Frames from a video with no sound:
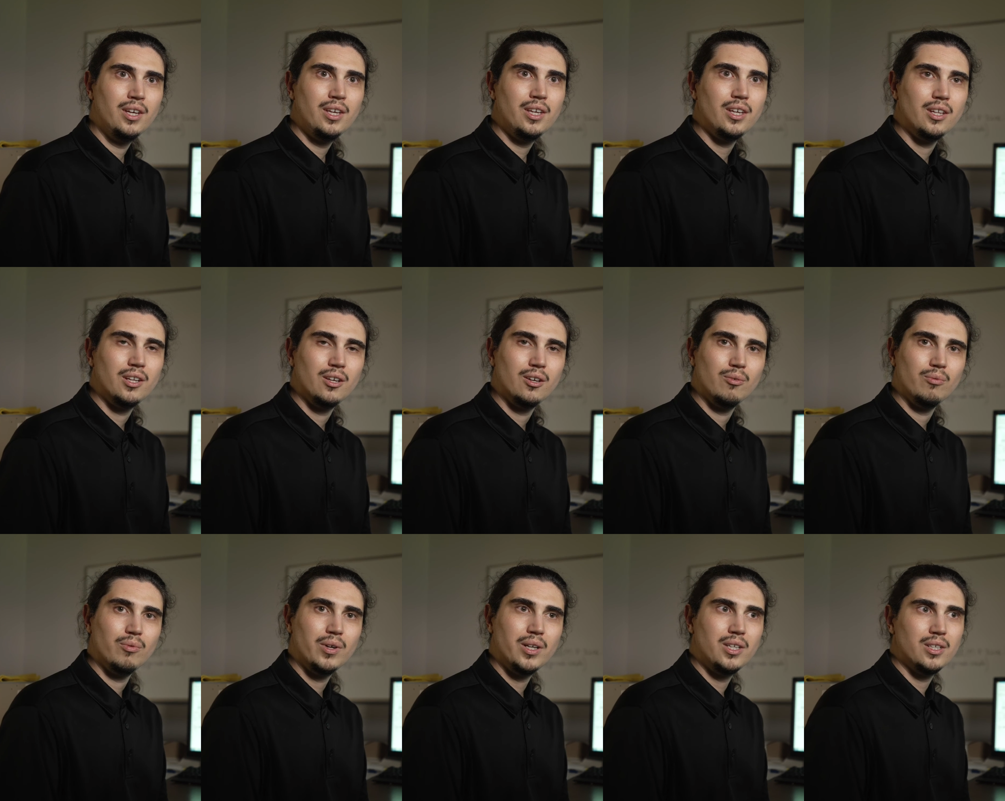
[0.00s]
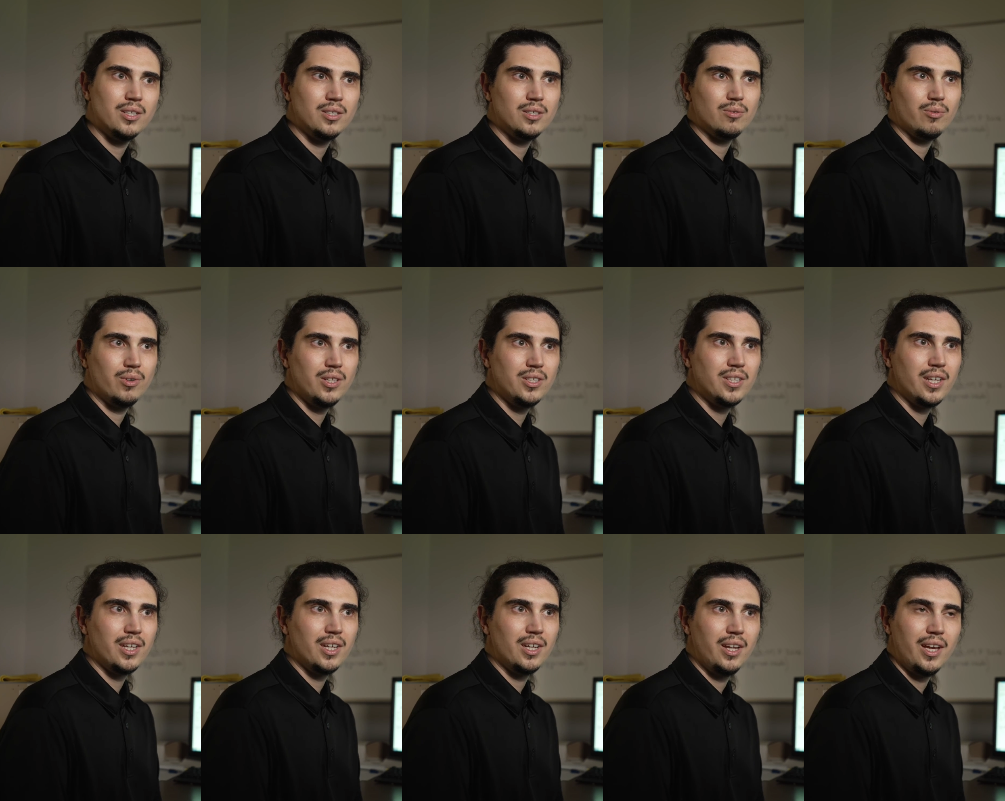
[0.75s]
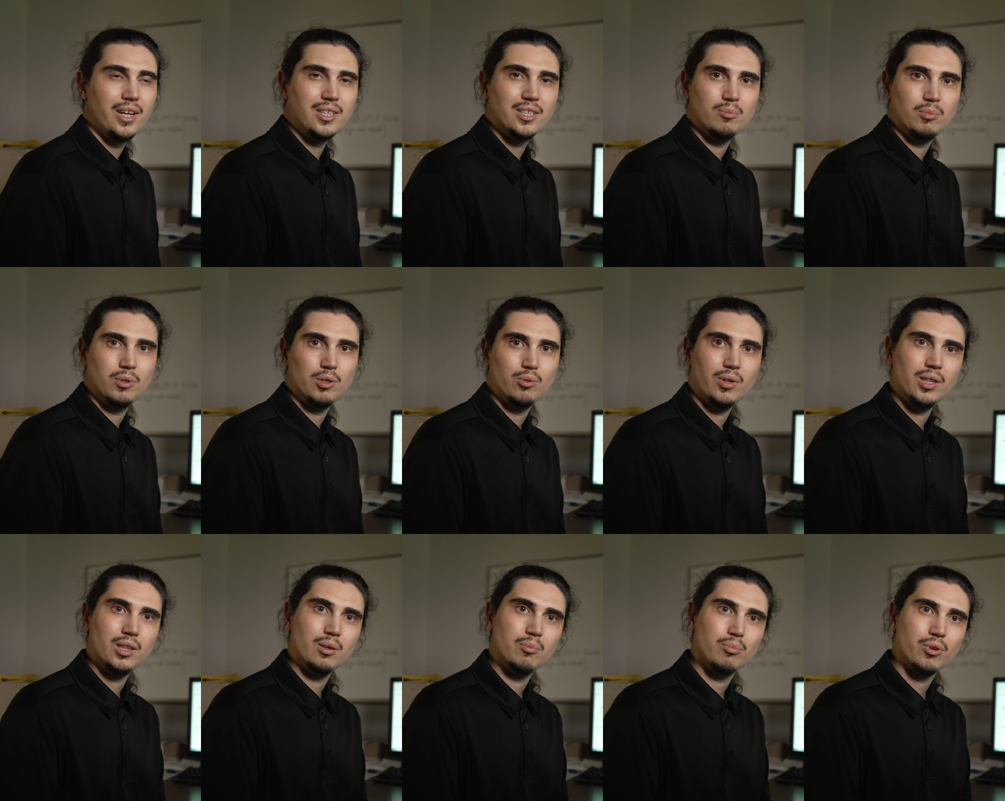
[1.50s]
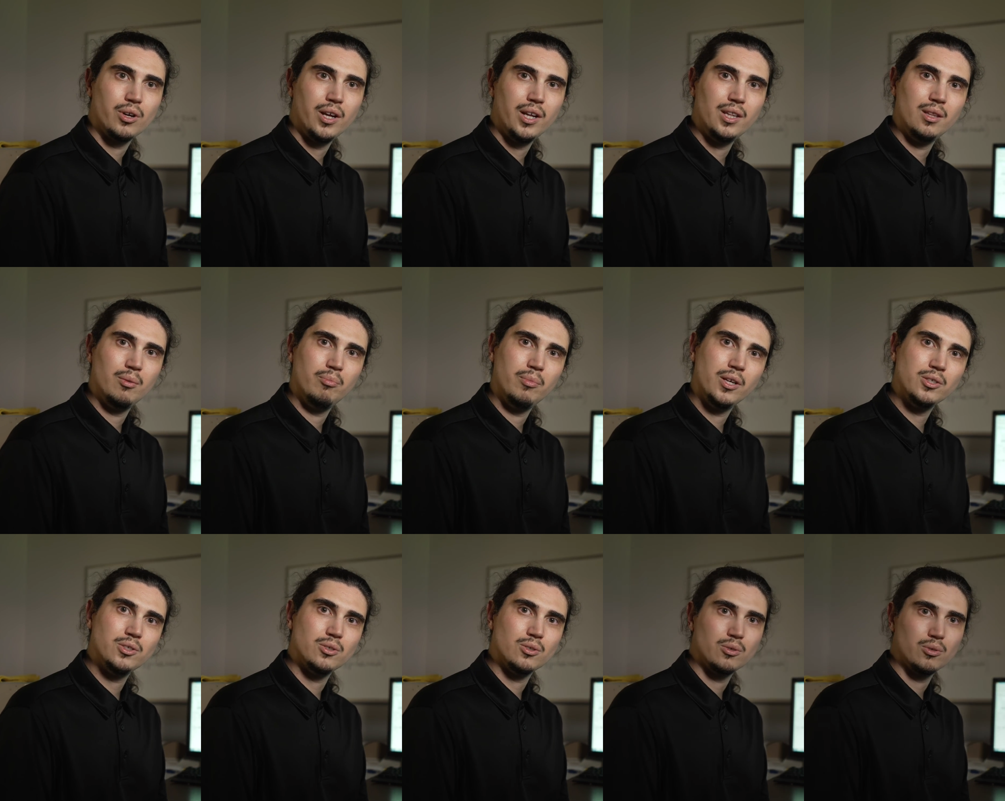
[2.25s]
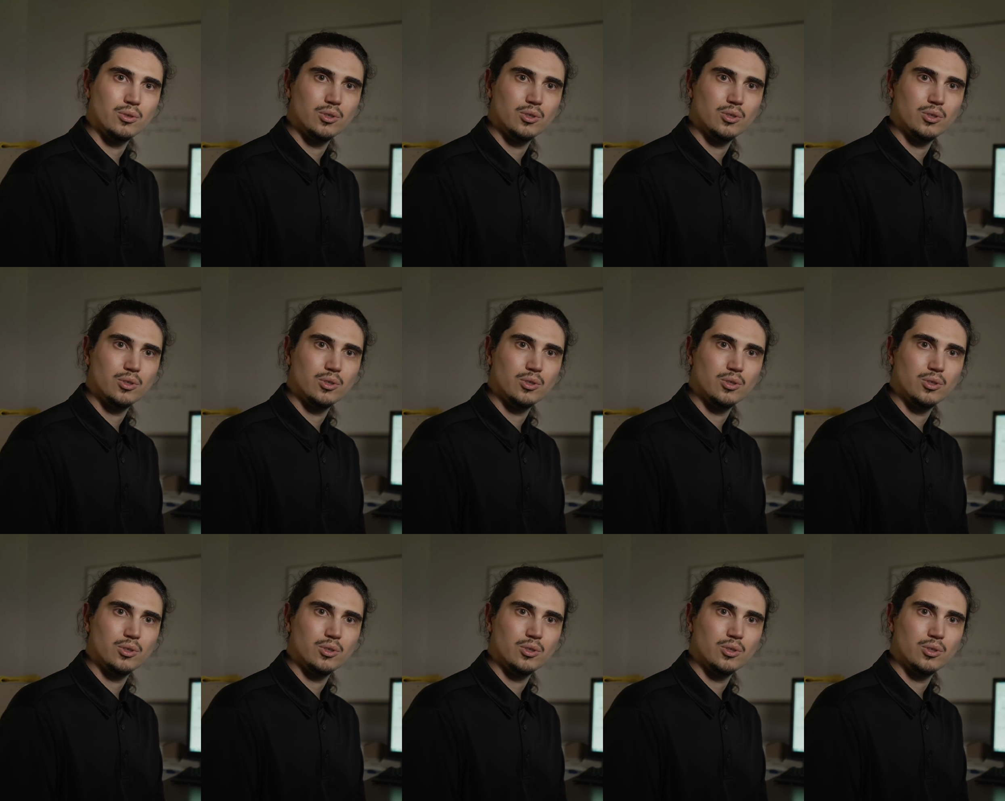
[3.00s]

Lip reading: what's that connection between the brain and the muscle